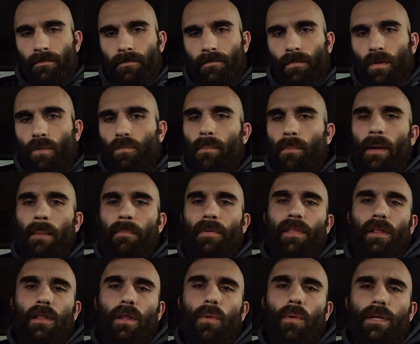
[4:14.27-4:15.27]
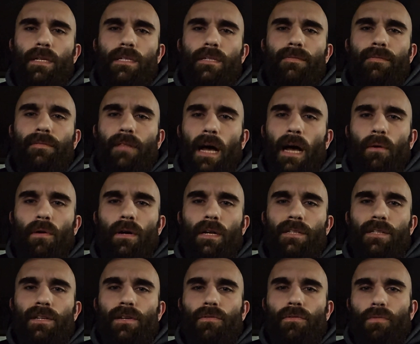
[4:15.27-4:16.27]
Remember, the lotus flower
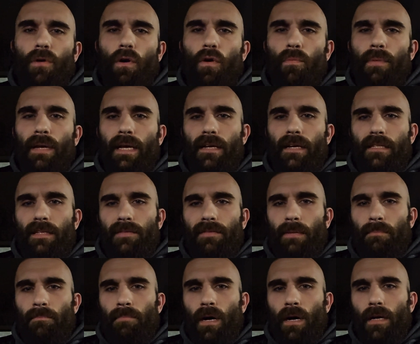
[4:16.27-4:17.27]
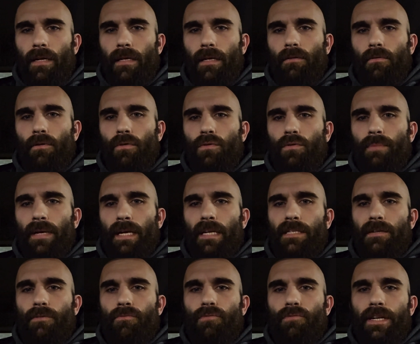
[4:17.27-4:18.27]
doesn't grow because of the mud. It grows
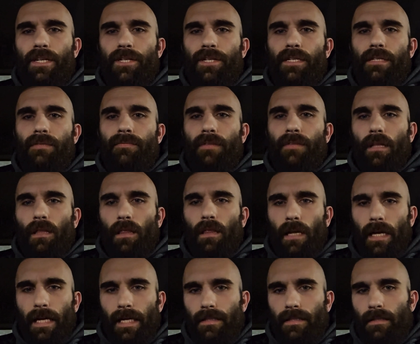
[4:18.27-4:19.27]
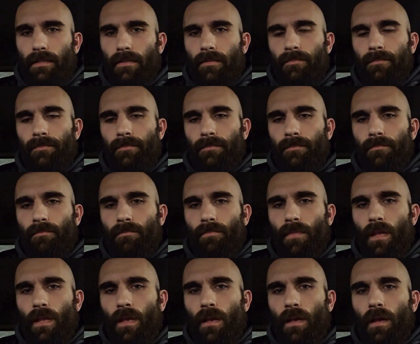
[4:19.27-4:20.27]
because it reaches for the light.
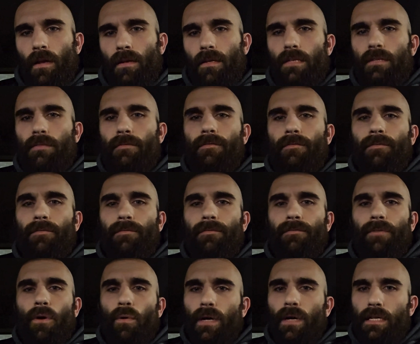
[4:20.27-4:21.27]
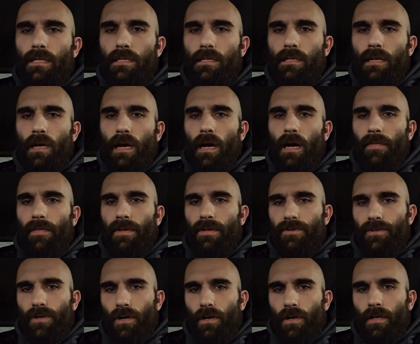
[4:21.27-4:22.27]
It doesn't focus on the
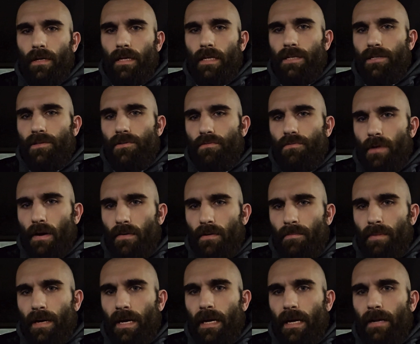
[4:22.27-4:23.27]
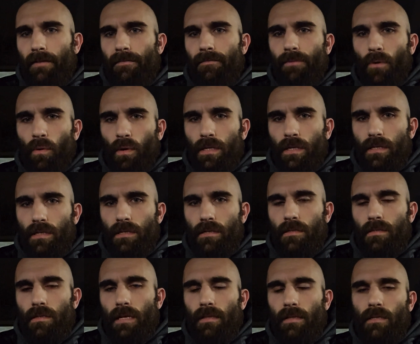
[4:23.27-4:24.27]
dirt it's surrounded by. It
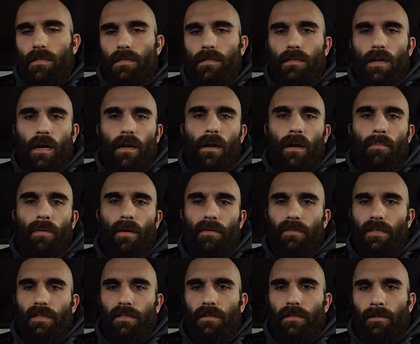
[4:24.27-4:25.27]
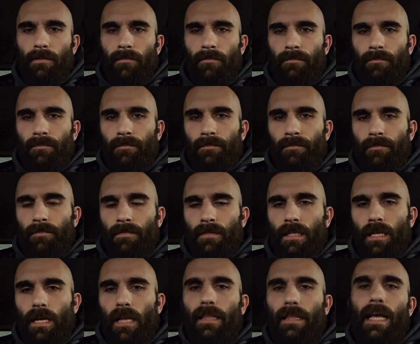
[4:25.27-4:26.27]
focuses on the sun above it.
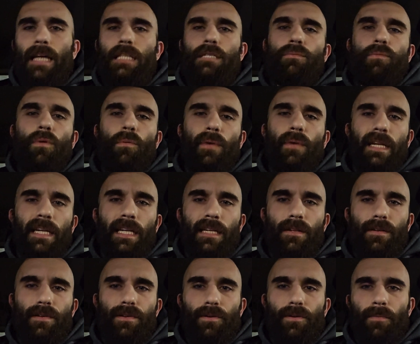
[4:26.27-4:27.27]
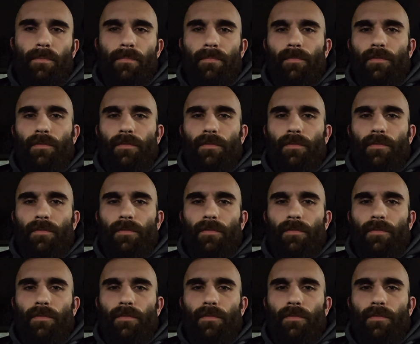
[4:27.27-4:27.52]
And that's what we need to do.